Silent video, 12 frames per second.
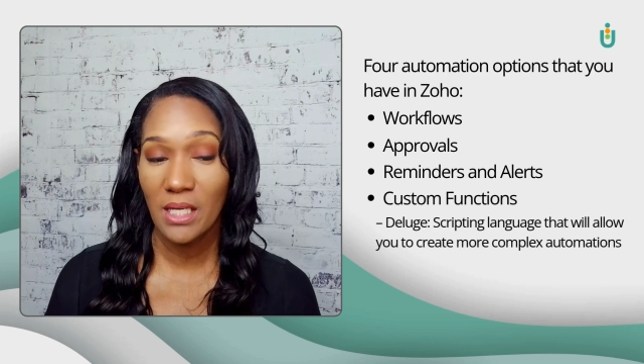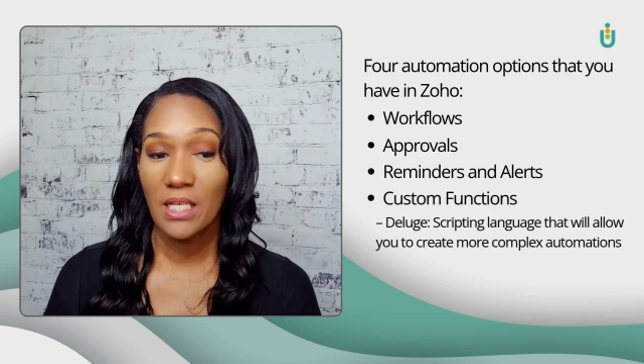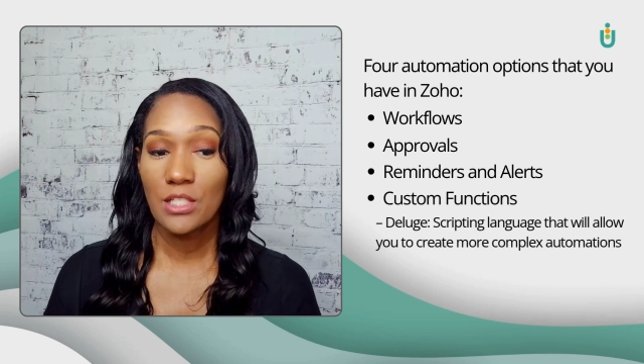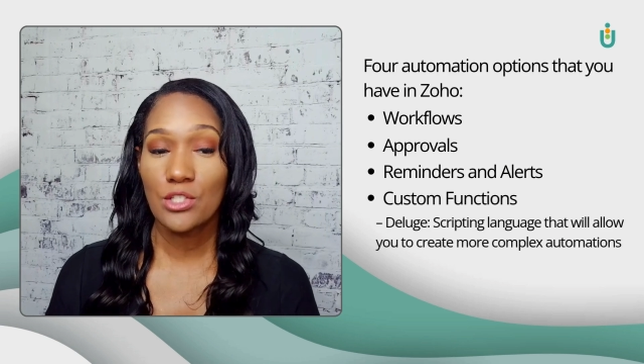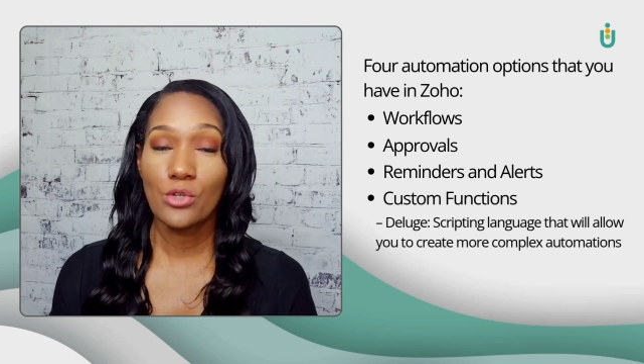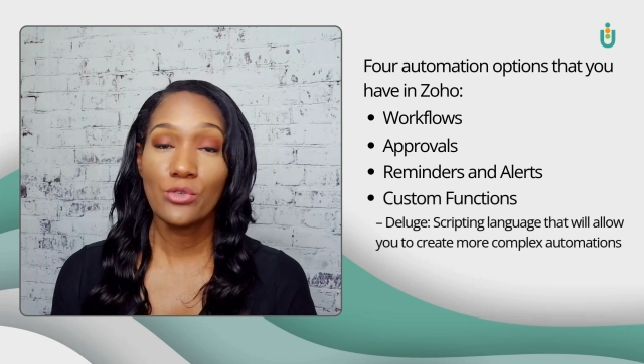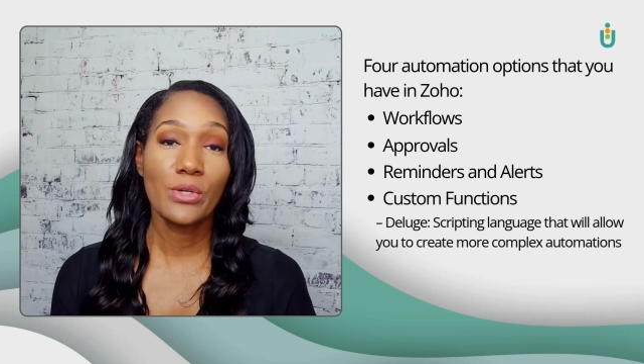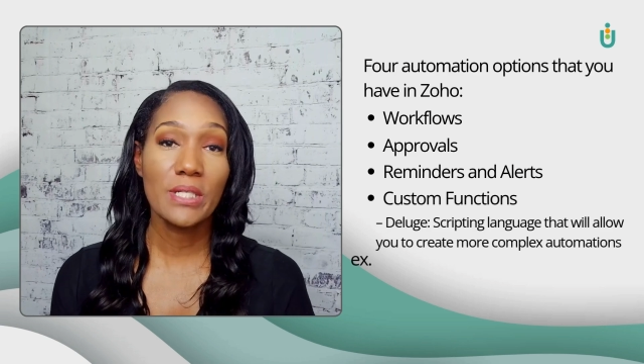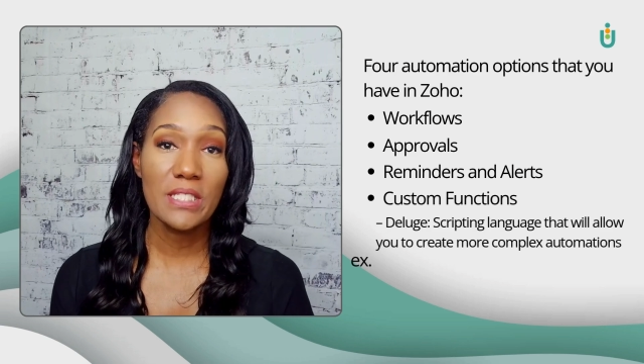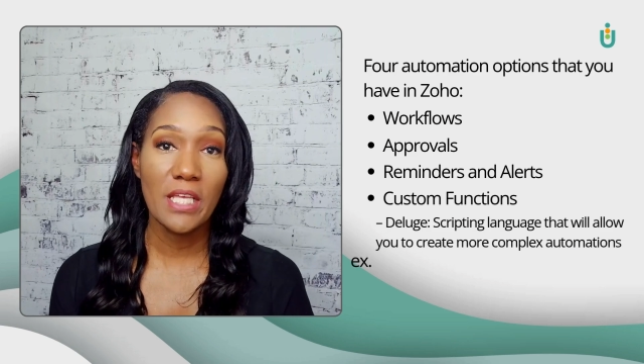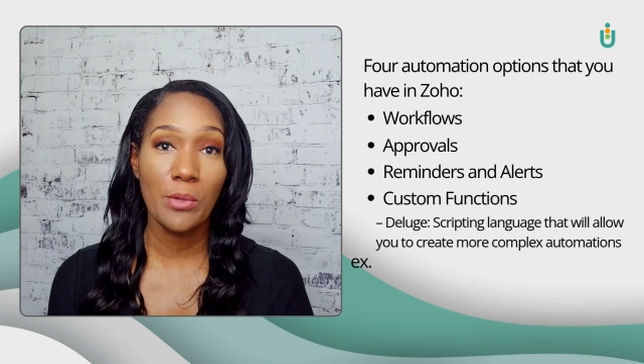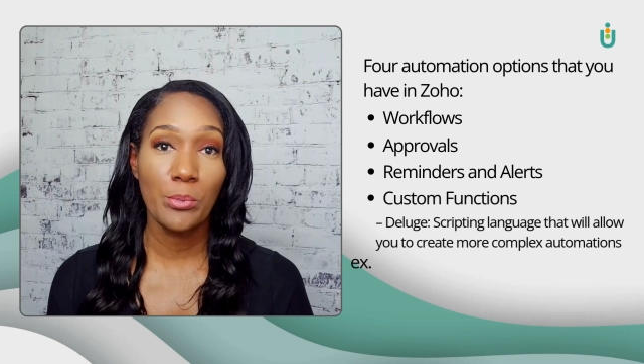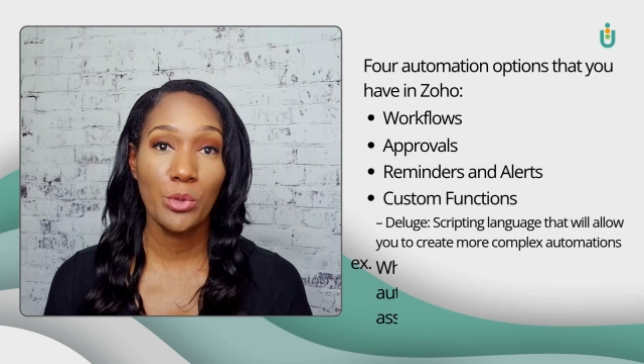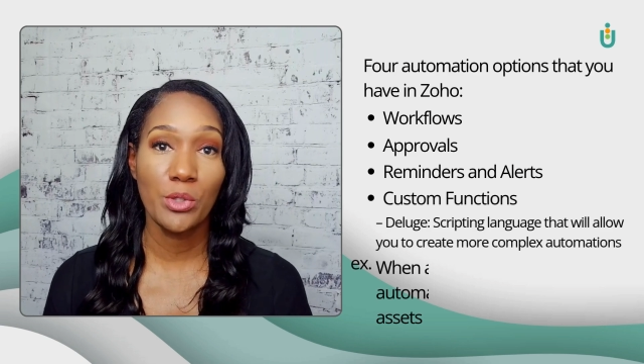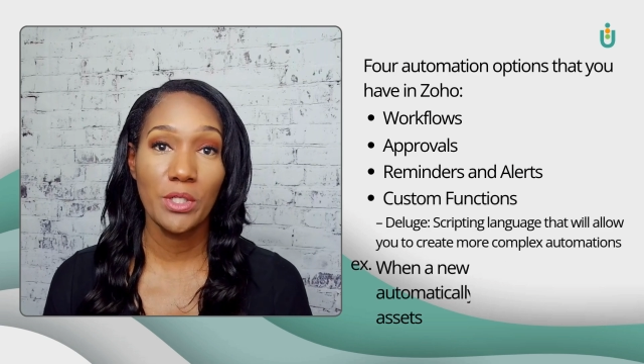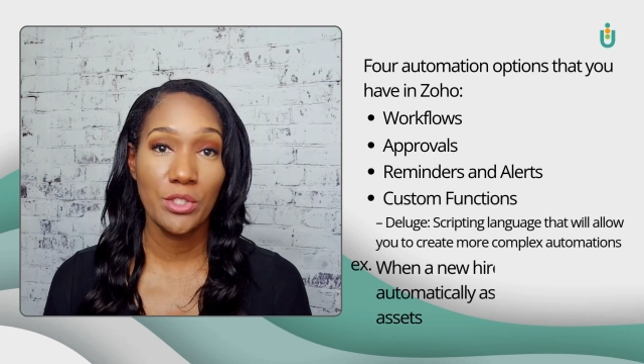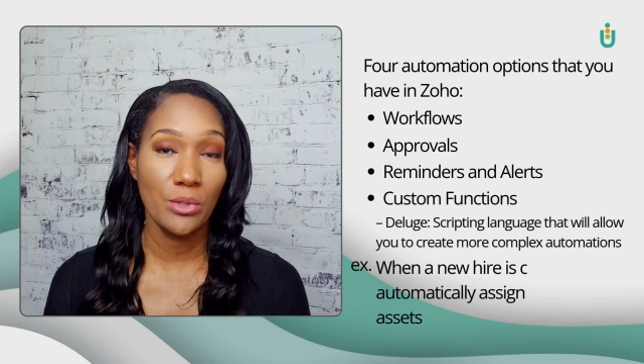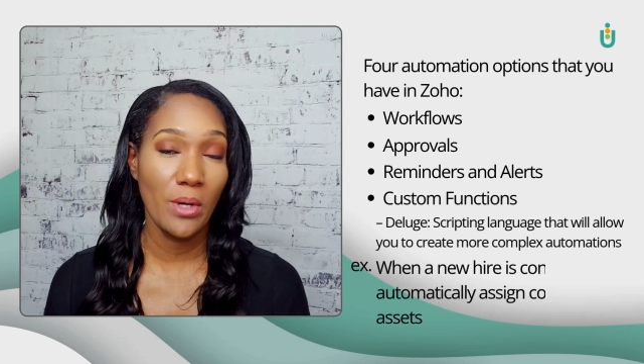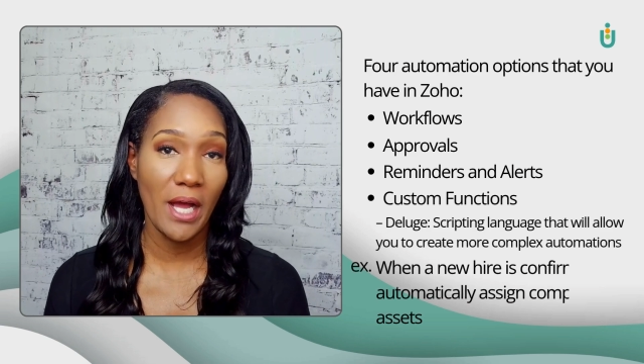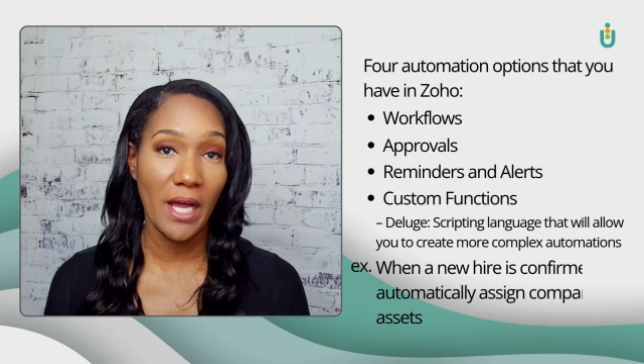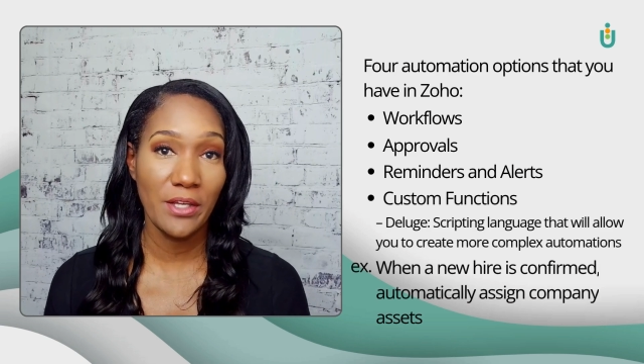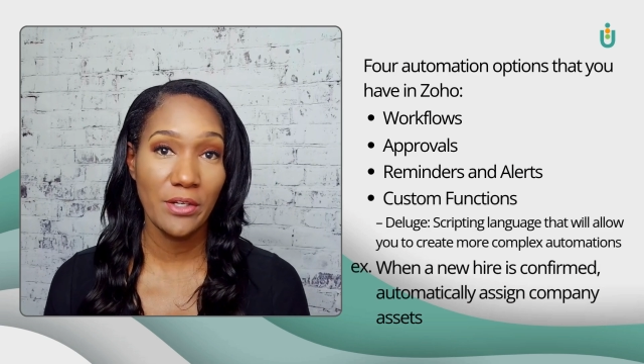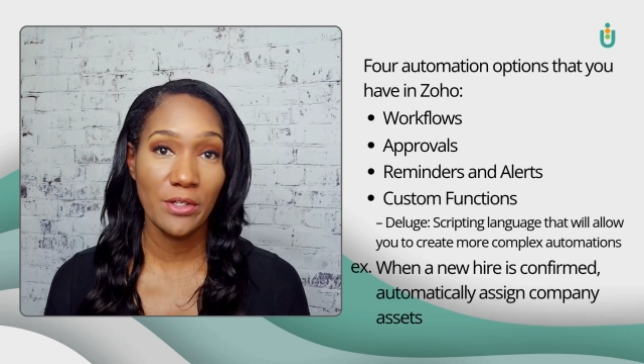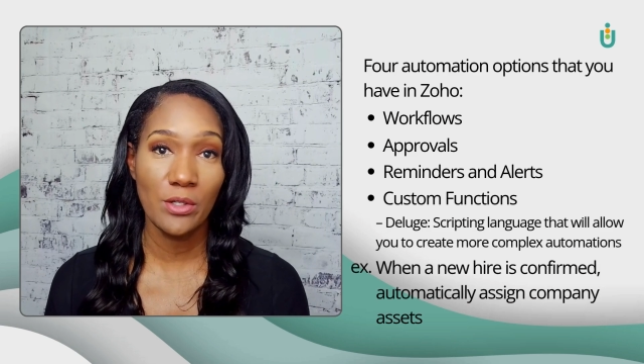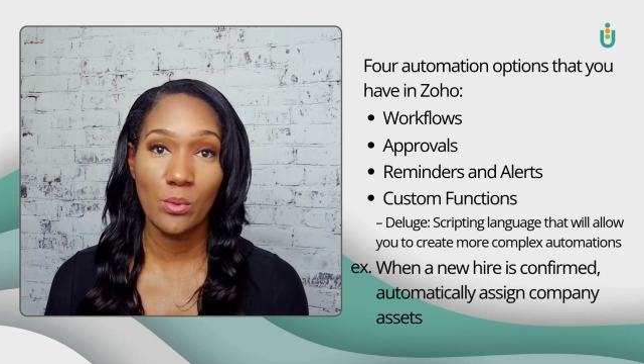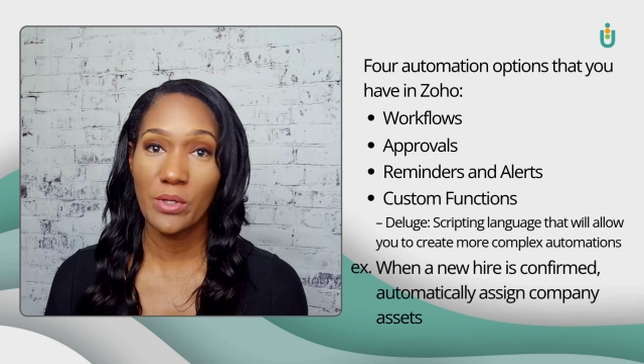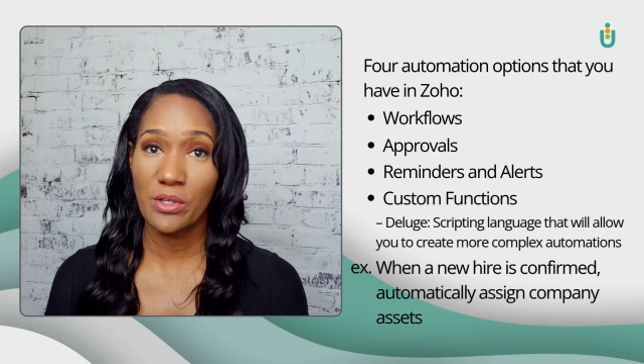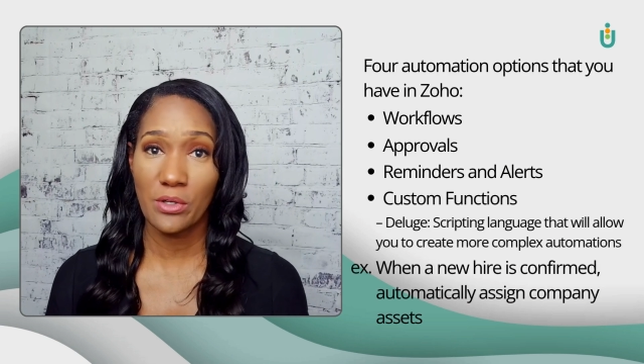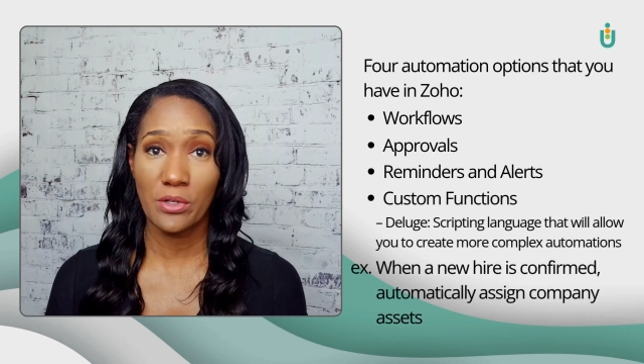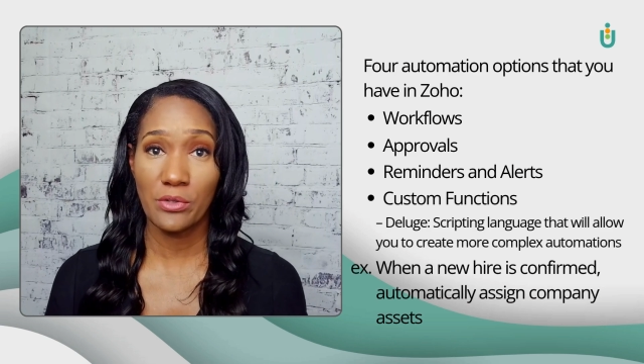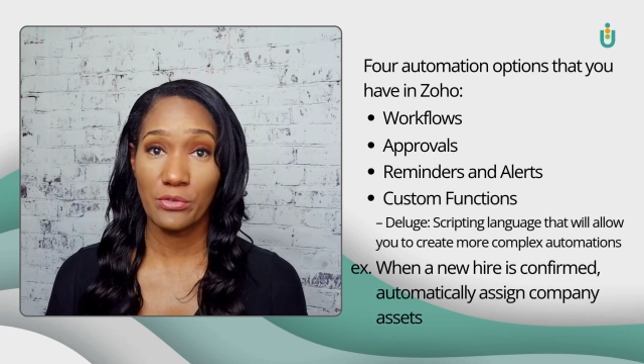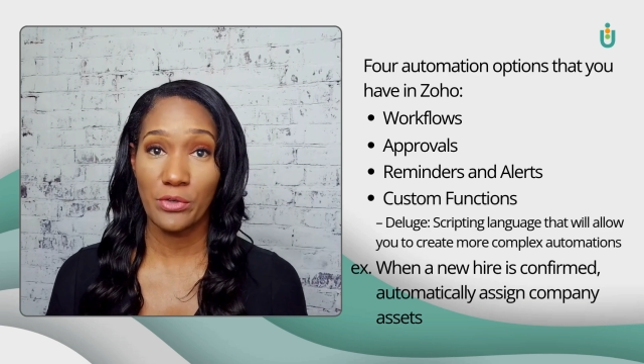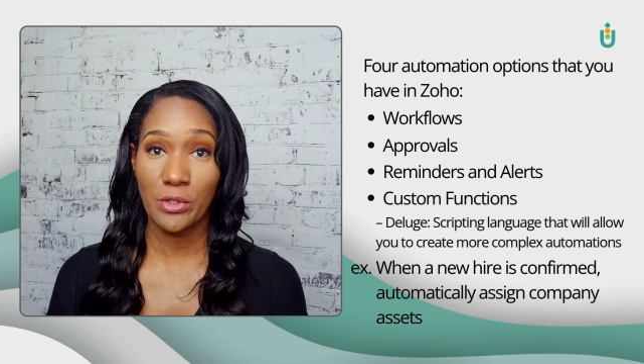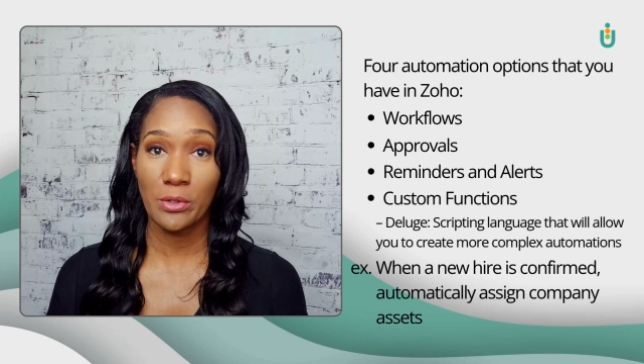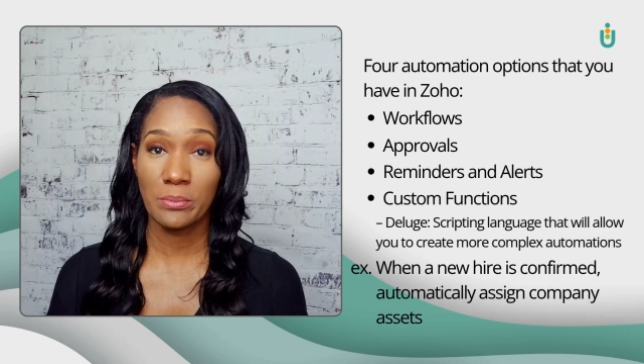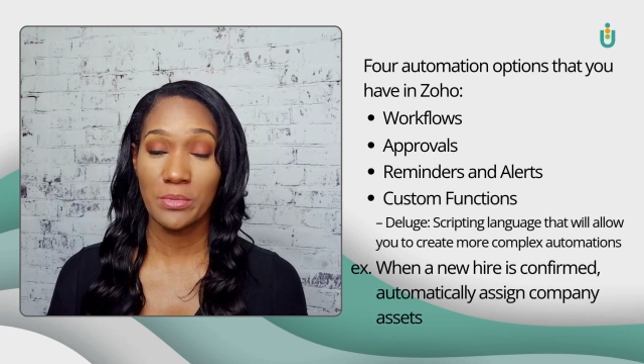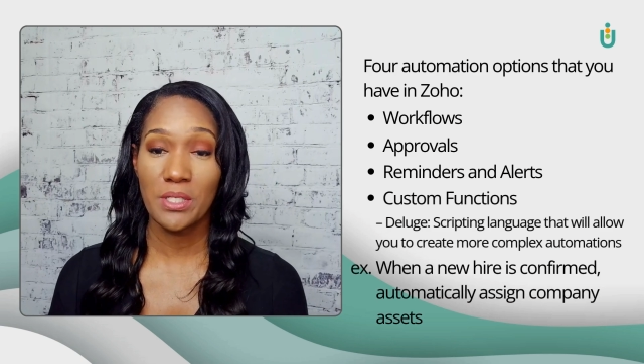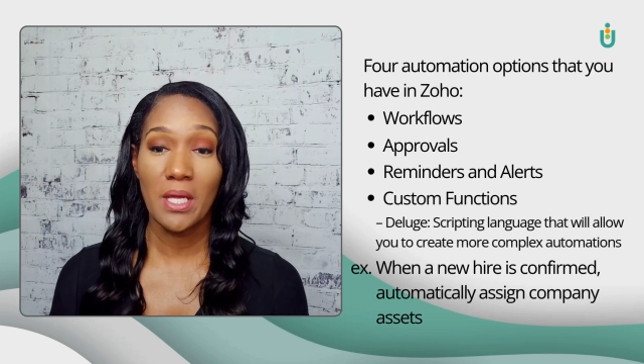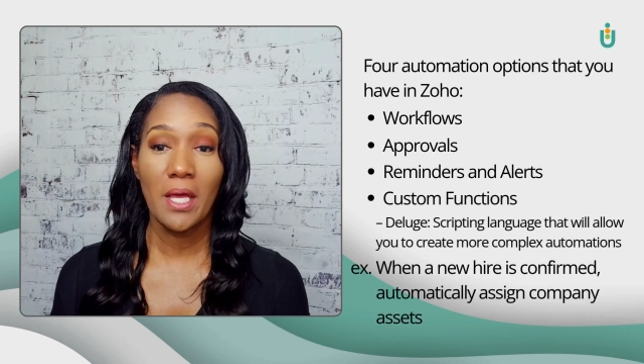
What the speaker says: So for example, a new hire, when they're confirmed,